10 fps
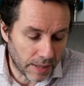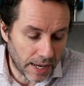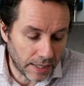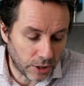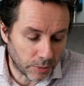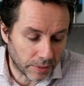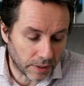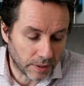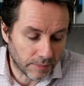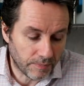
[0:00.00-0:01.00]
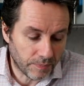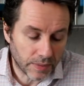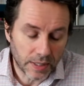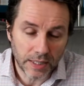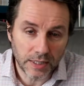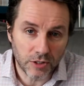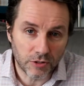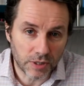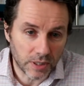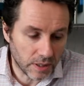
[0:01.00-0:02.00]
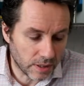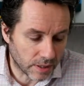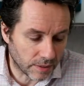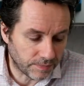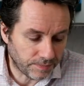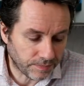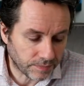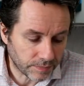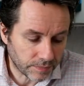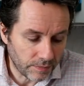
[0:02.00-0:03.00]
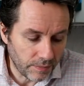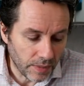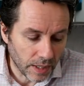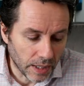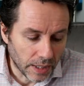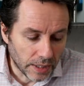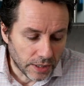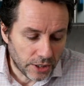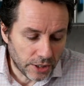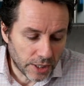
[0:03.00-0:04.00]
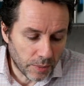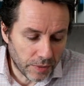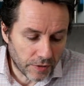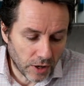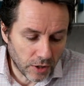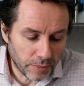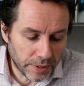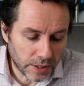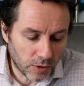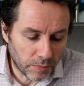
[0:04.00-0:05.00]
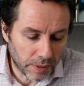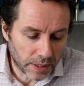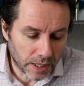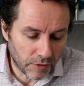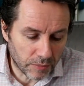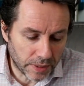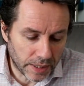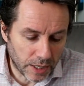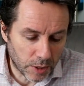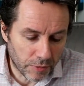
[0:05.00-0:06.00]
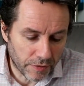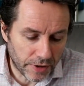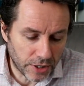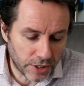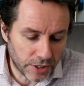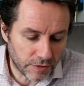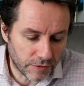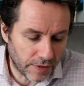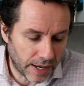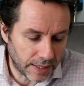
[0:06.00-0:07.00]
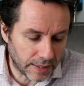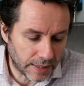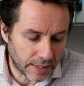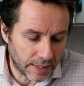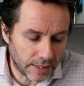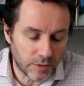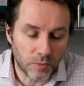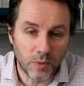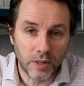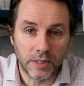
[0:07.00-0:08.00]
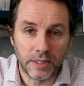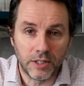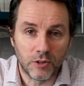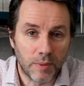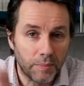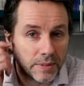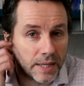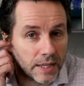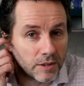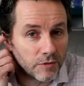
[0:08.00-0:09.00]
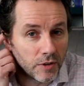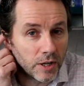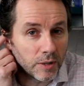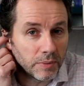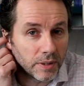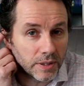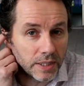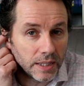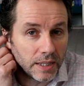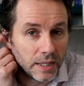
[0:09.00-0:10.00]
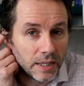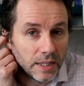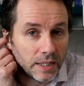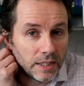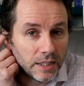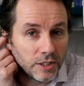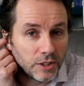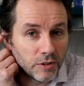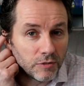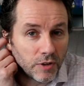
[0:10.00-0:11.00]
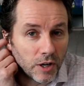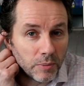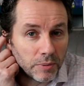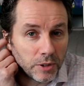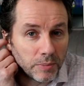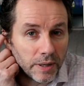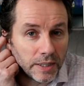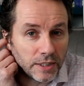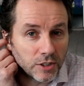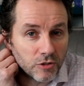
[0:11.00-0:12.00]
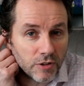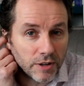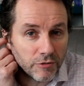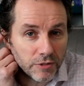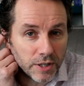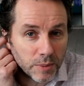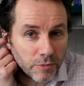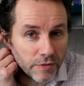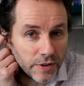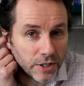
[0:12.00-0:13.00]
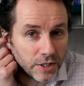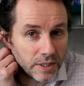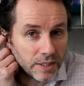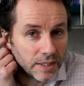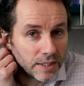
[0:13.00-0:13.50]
eligible. It's interesting, isn't it? She said, we've kind of been told by the government that your profession isn't valid, that it isn't worthy. Do you remember that? The viable thing? You're not viable, you might need to train for another profession.